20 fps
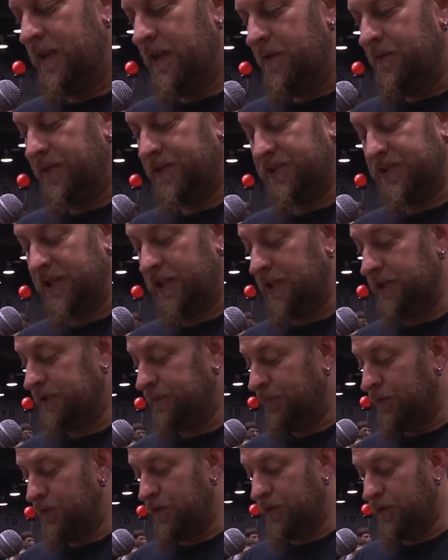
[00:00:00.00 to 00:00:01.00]
But she is
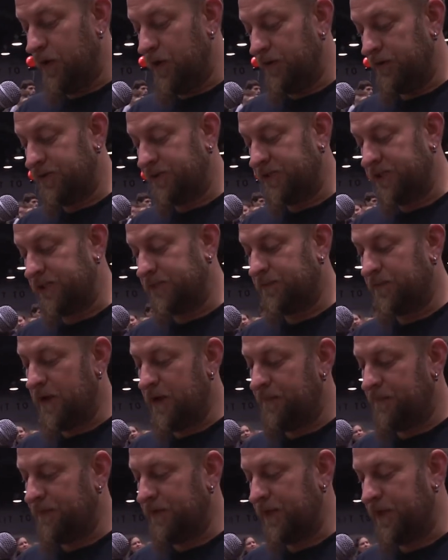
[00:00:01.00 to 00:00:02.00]
full grown. She's
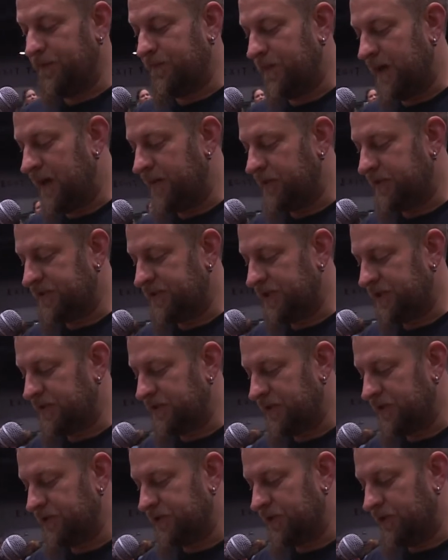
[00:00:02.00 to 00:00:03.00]
roughly 5 or
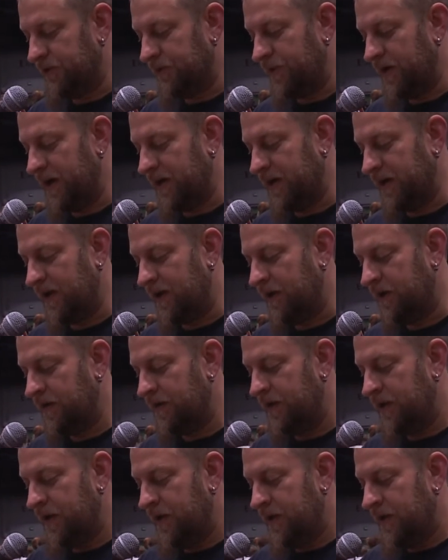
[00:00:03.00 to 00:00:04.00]
6 years old right now.
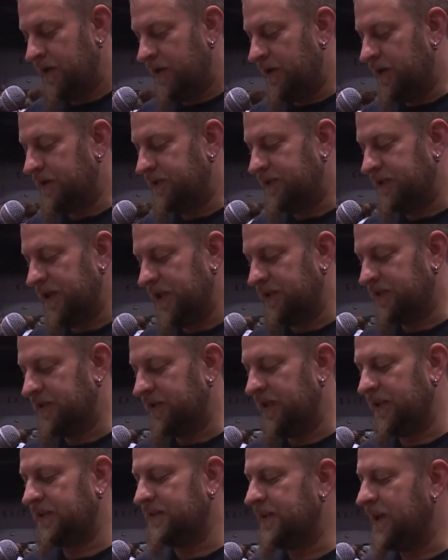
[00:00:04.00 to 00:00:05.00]
She eats
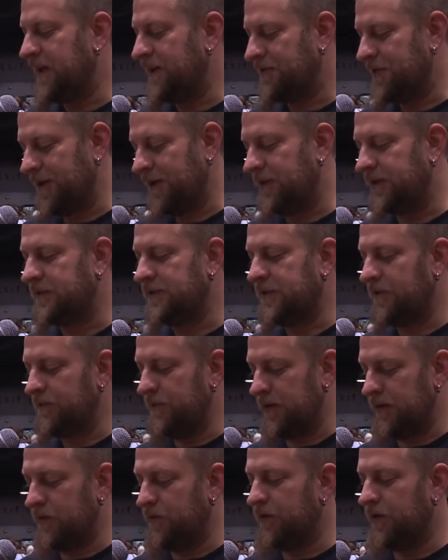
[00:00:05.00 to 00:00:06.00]
things like crickets and
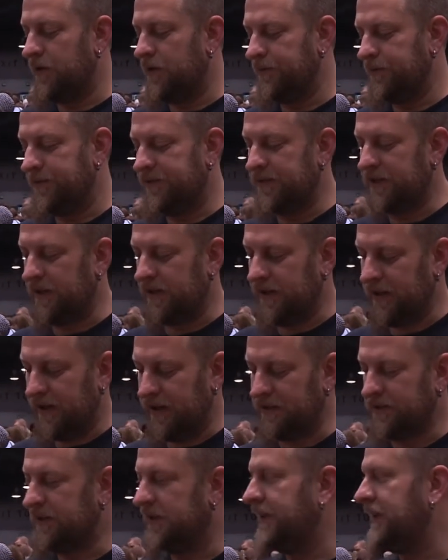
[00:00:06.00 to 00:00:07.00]
mealworms and
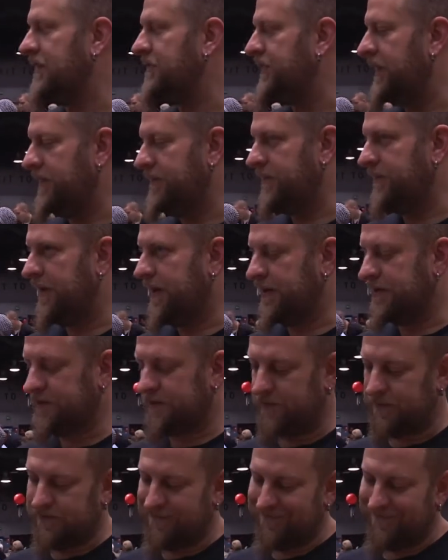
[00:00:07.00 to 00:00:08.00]
occasionally a baby
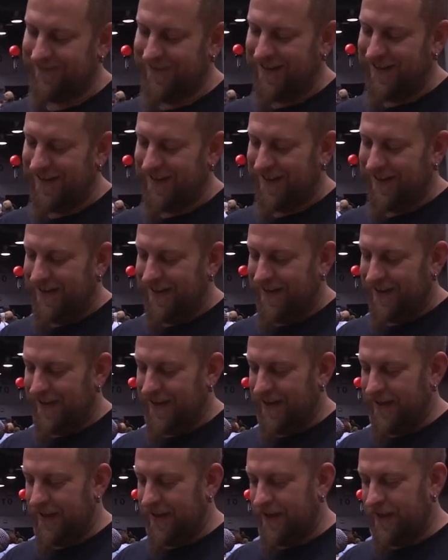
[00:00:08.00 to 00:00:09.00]
mouse.
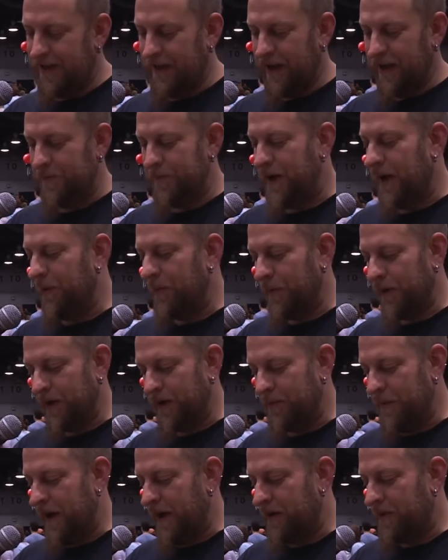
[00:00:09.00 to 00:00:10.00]
I'm not worried
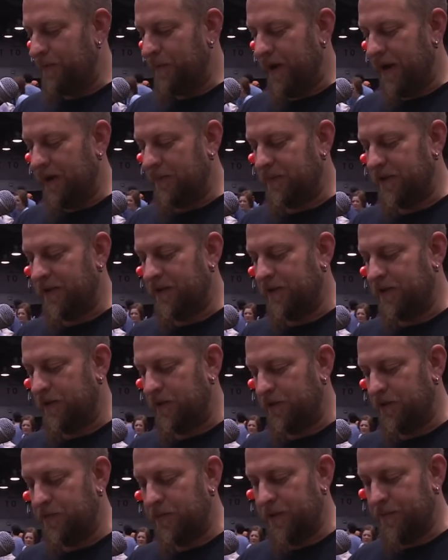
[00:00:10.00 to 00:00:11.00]
about her biting me. They're
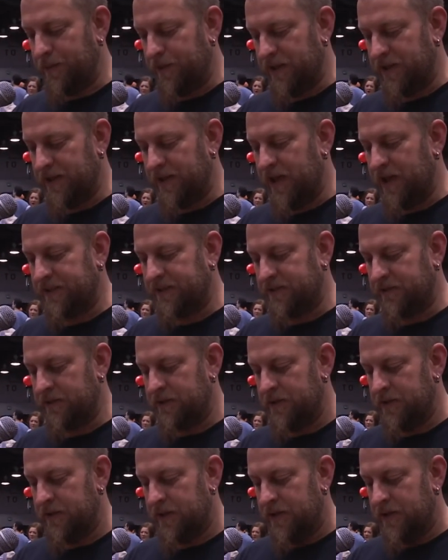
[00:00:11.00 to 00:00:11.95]
known to be pretty docile.